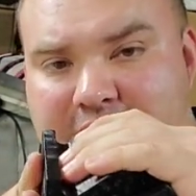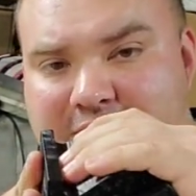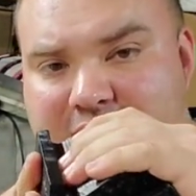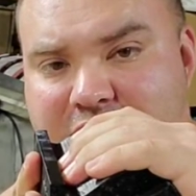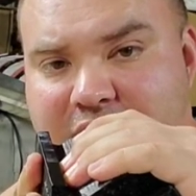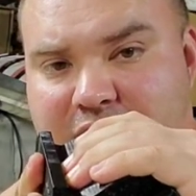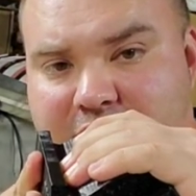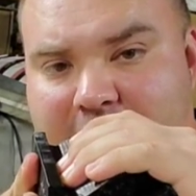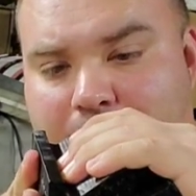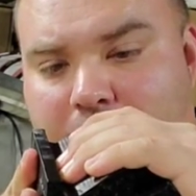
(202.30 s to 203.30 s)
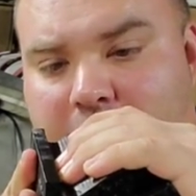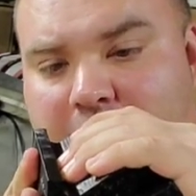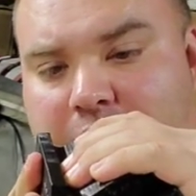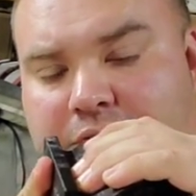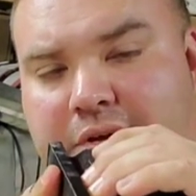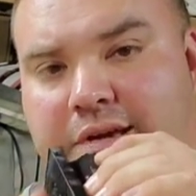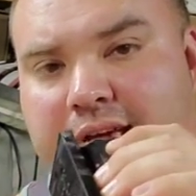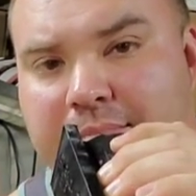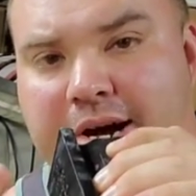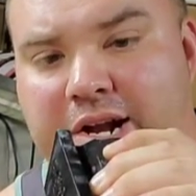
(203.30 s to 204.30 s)
and touch that part and everything,
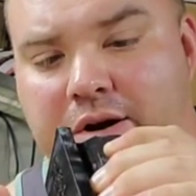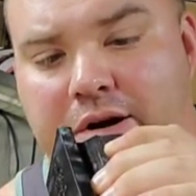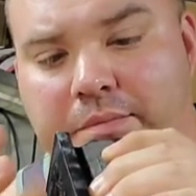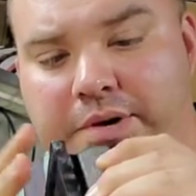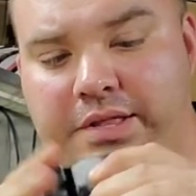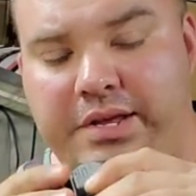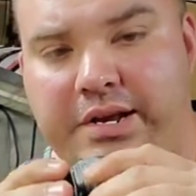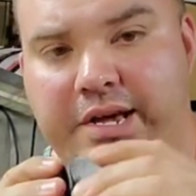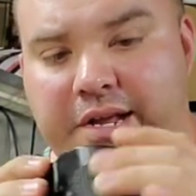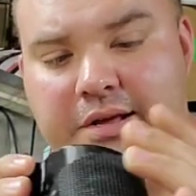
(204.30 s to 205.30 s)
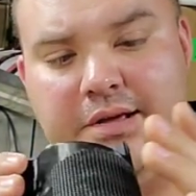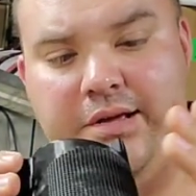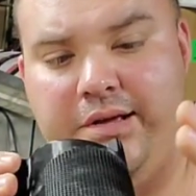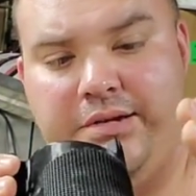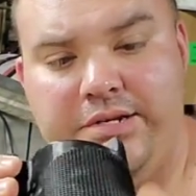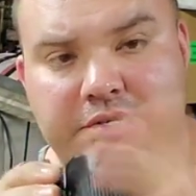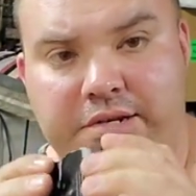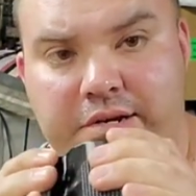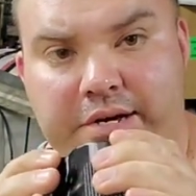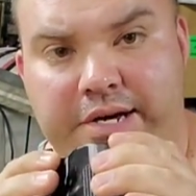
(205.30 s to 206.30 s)
it might hurt. But then again, just
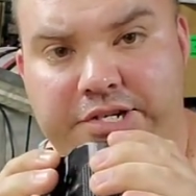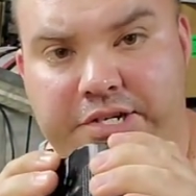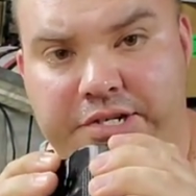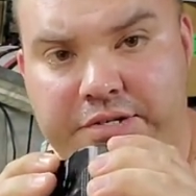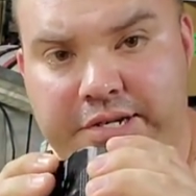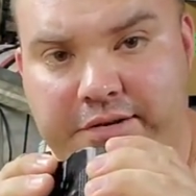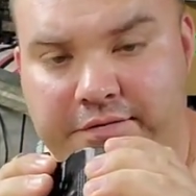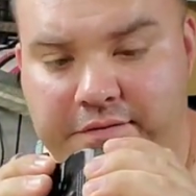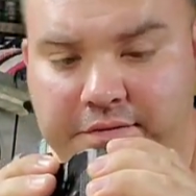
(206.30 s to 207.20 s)
adjust yourself.